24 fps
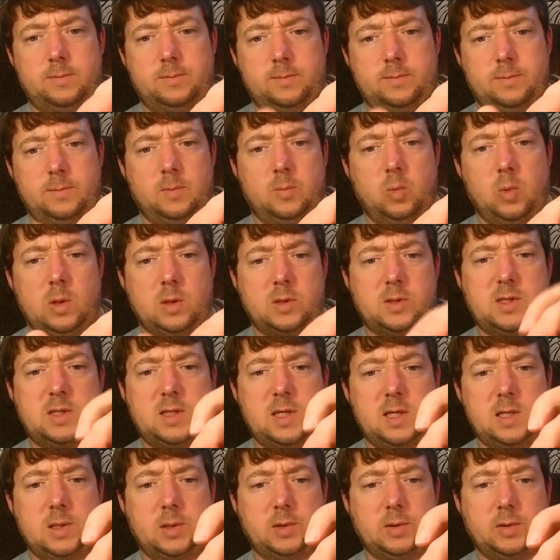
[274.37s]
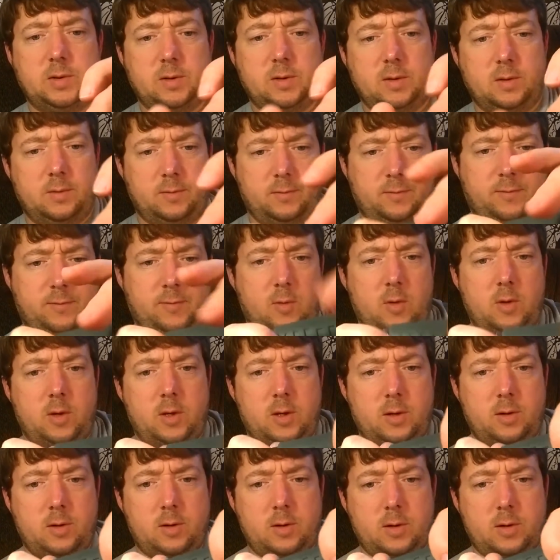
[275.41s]
Well sealed for
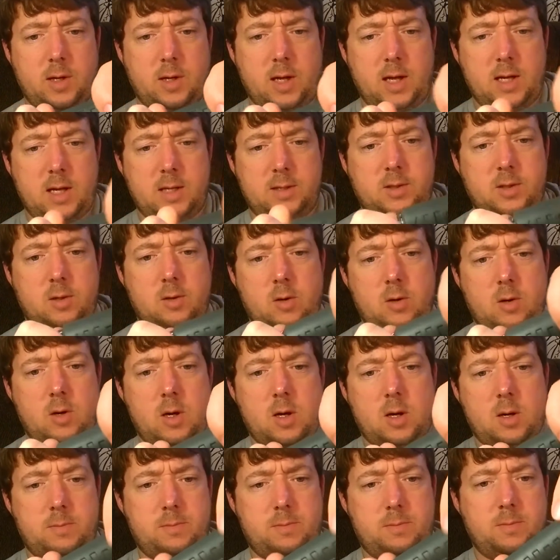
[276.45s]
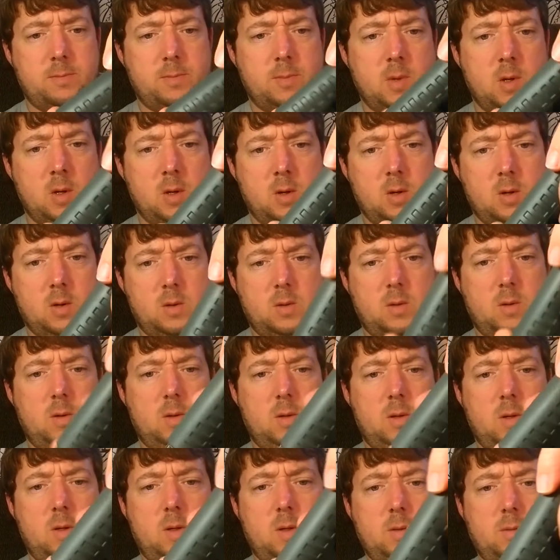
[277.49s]
hence your
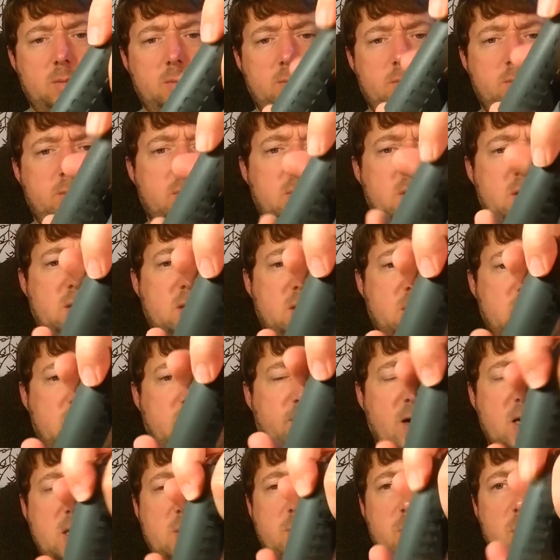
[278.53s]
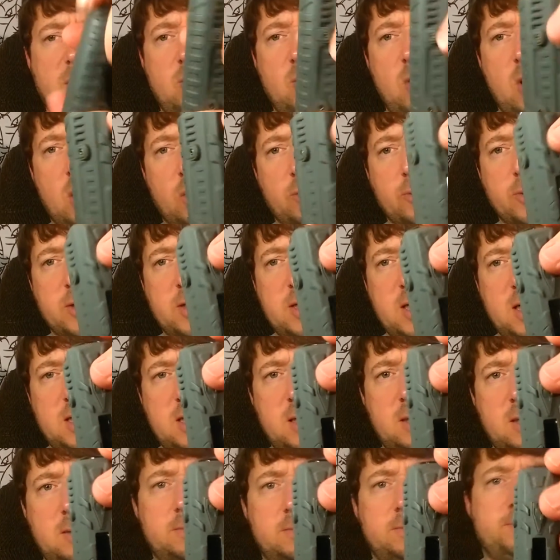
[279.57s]
this device being water
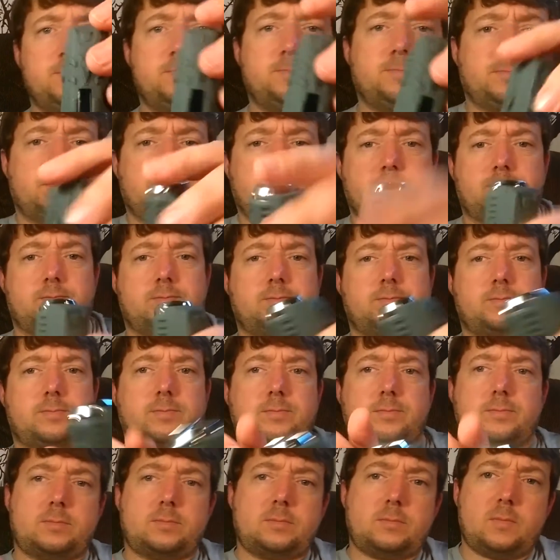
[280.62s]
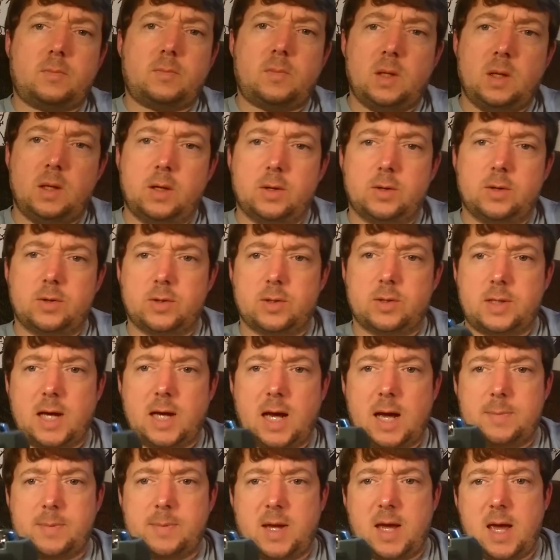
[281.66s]
resistant. Here's your top
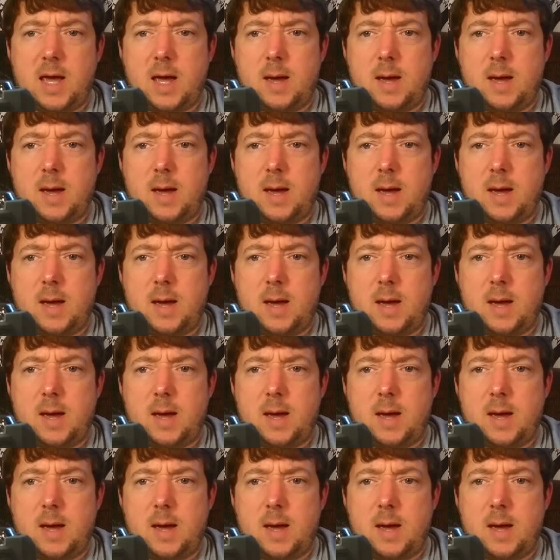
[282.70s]
cap,